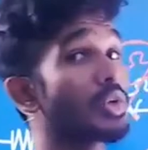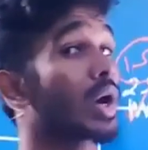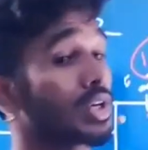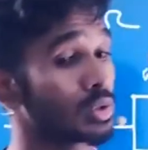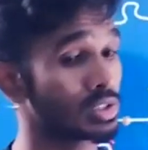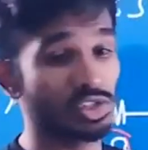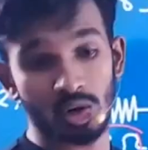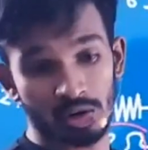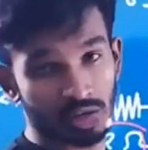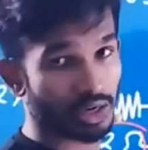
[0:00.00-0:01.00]
use this
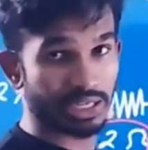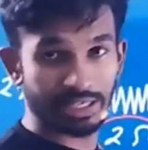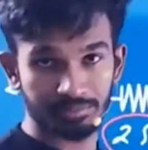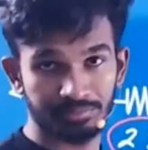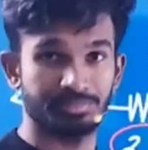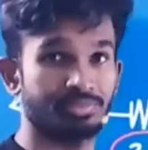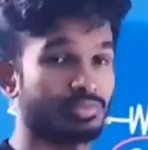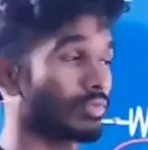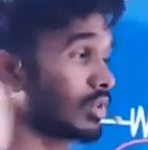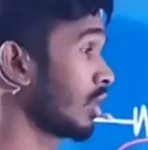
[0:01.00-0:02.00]
shortcut.
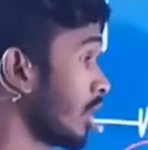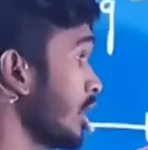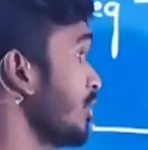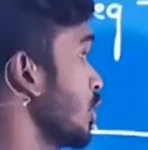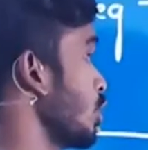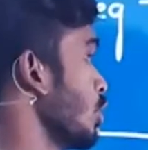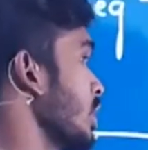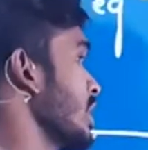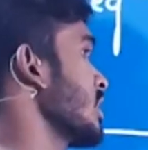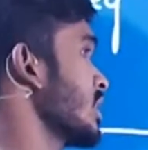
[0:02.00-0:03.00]
Only for 2
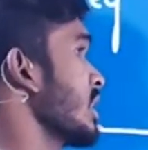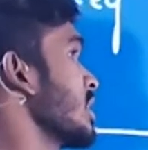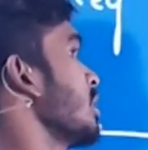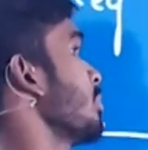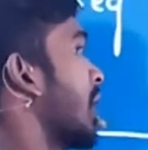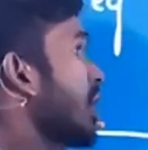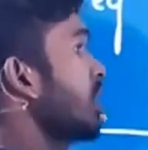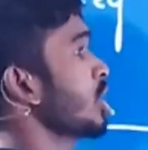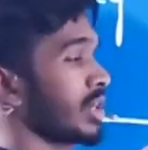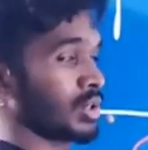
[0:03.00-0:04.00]
resistors in parallel, you can
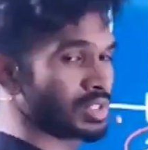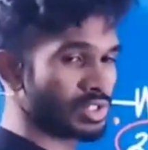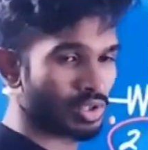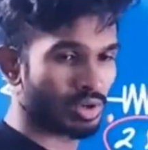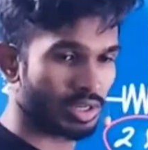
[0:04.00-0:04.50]
use this shortcut.